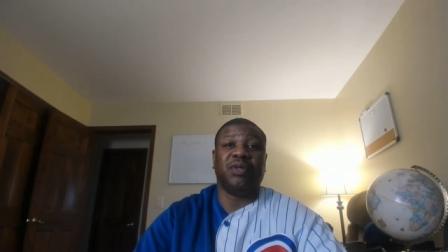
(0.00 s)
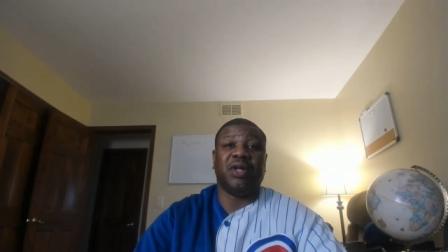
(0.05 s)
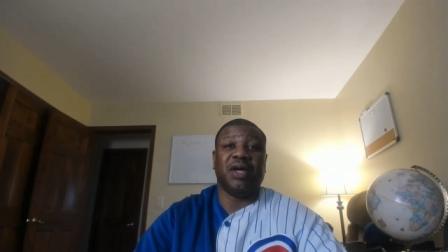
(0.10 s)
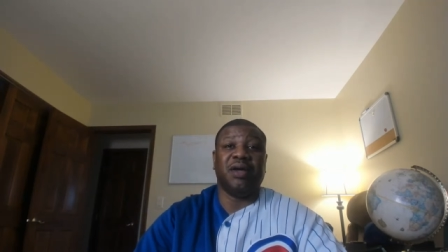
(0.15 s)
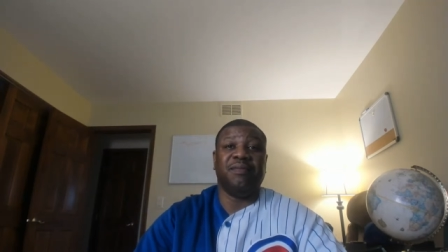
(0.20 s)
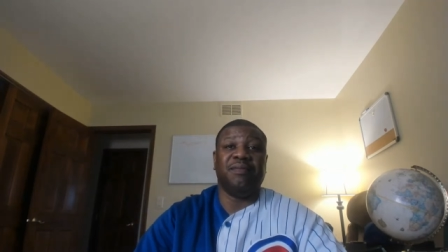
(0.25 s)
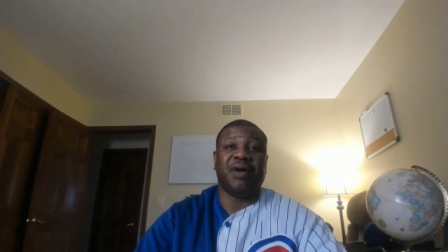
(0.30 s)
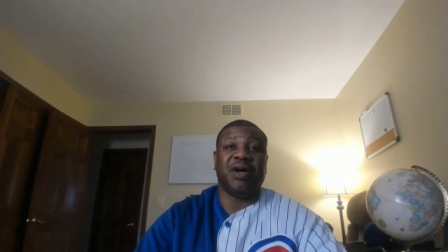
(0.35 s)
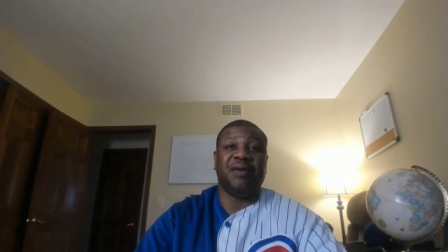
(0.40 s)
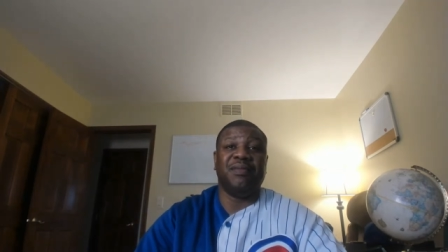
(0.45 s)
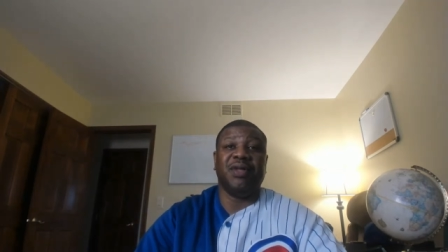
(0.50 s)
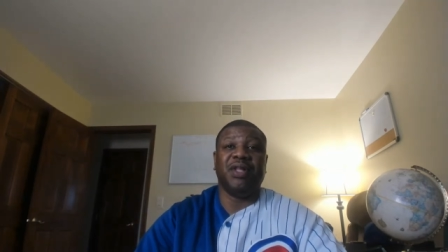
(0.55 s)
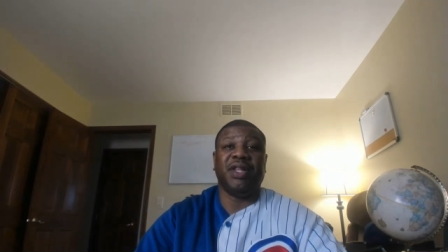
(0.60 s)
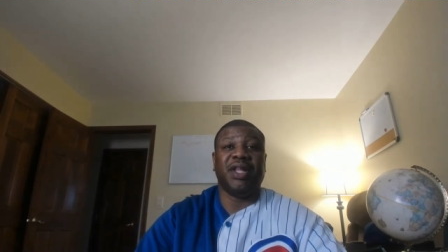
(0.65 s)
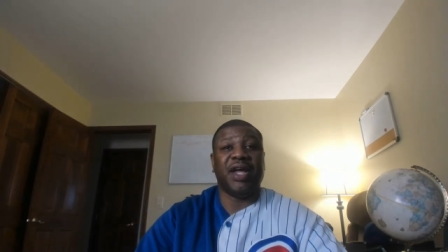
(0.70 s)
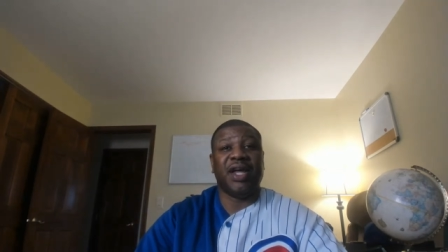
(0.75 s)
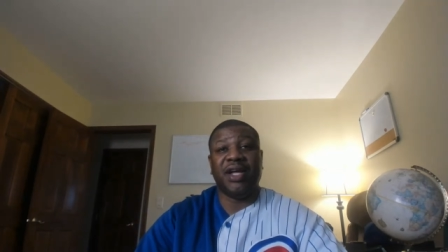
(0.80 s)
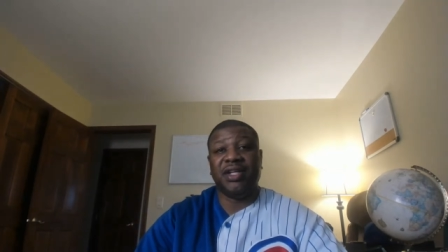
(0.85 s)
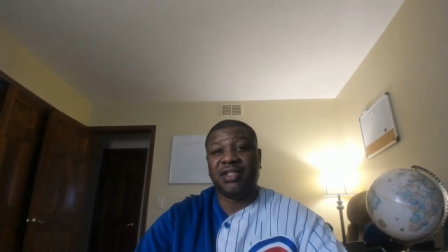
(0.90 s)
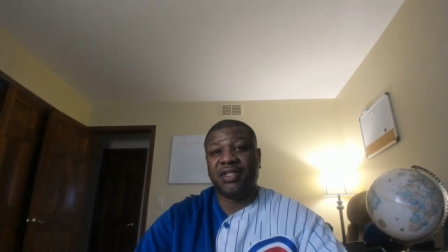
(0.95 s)
Like Bobby
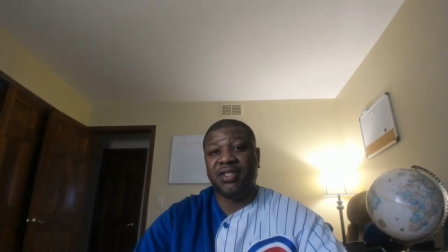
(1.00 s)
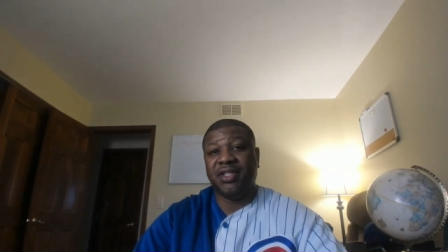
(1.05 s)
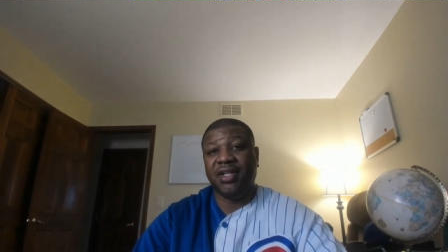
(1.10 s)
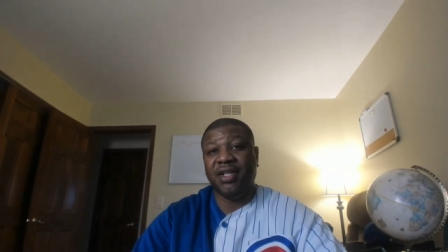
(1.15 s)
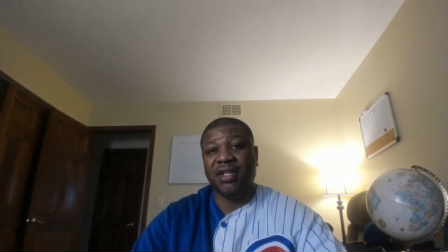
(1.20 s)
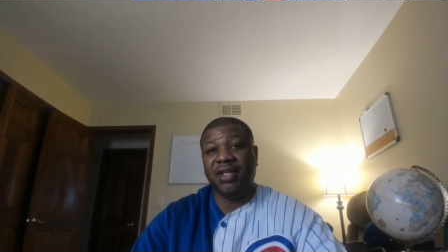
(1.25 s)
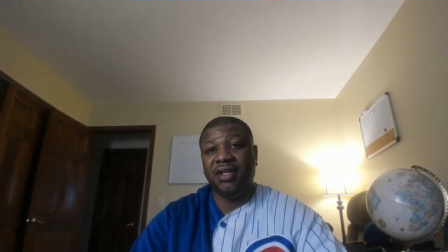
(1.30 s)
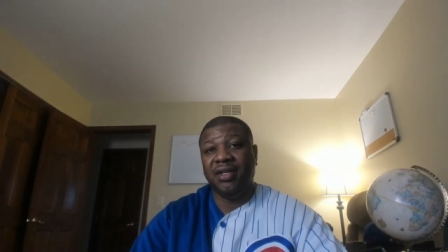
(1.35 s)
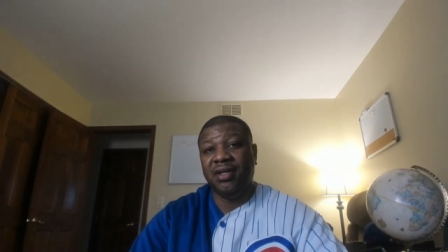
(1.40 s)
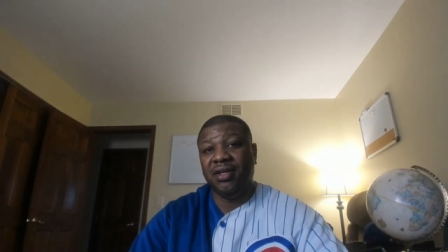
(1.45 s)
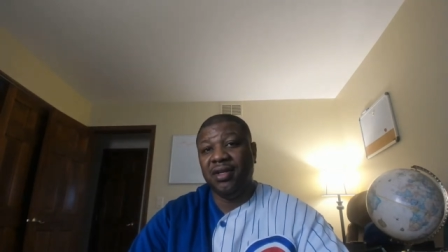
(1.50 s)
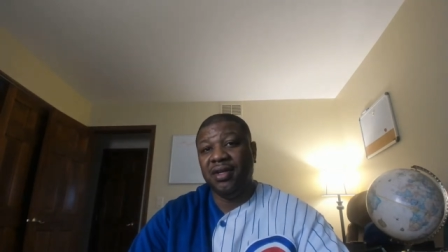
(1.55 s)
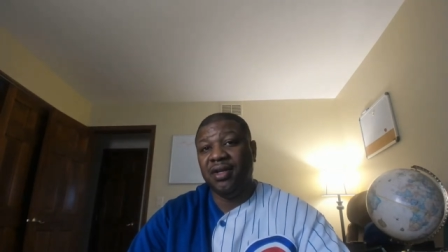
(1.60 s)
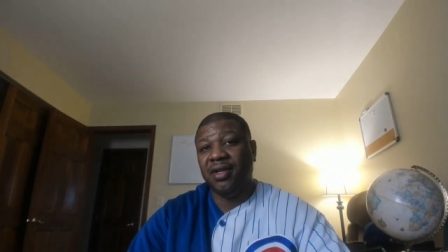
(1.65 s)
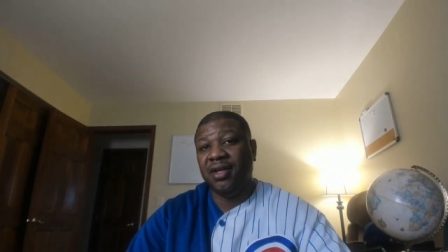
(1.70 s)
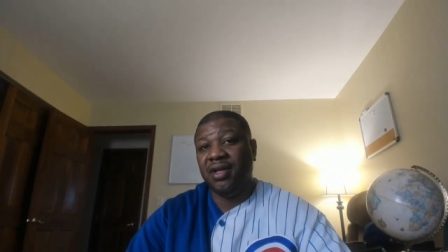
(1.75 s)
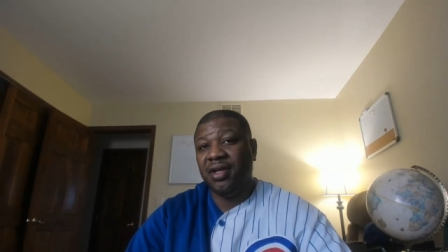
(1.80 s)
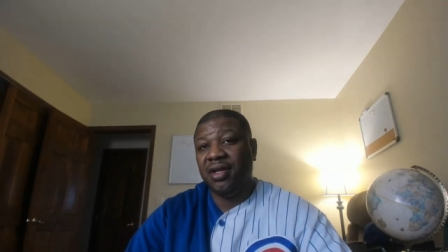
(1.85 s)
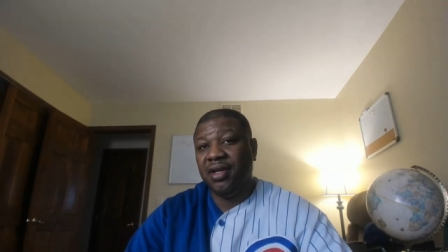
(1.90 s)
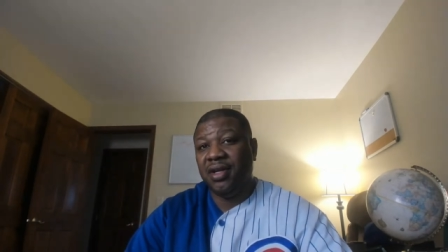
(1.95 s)
Lashley
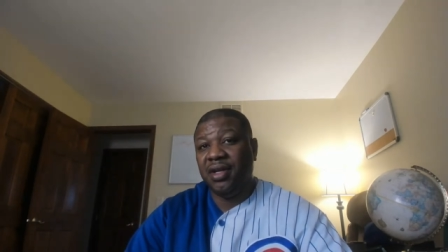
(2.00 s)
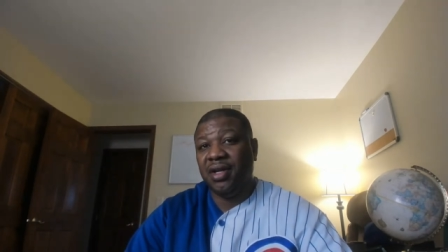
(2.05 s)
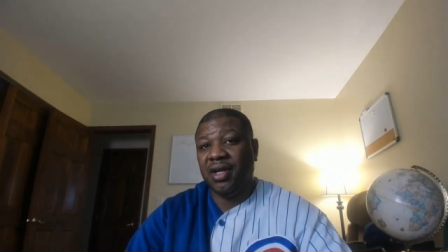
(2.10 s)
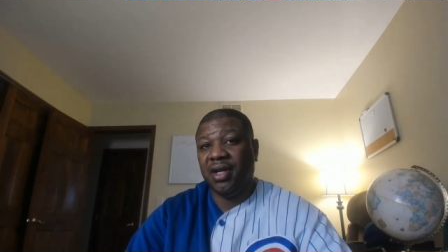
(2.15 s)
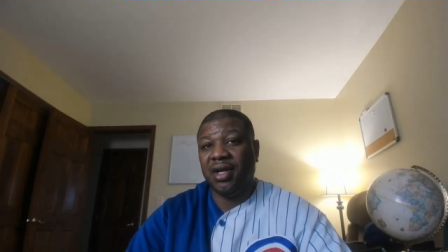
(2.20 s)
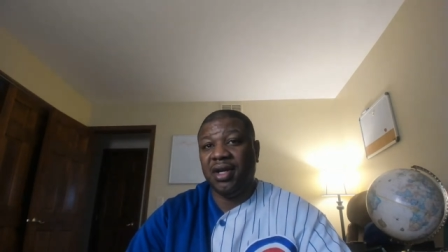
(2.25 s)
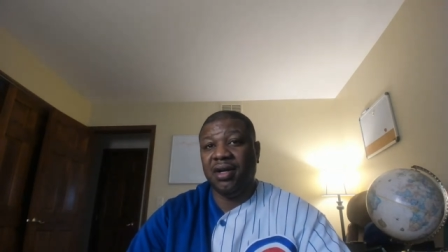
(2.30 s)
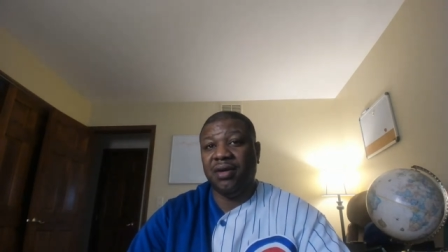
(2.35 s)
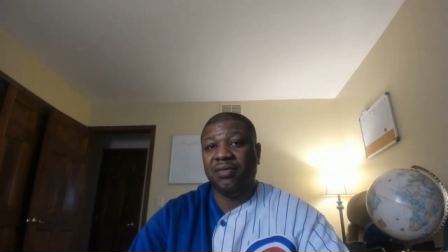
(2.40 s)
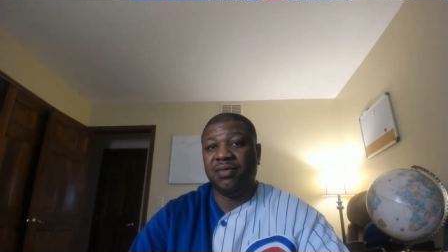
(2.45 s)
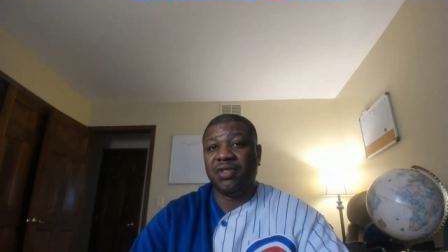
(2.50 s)
uh,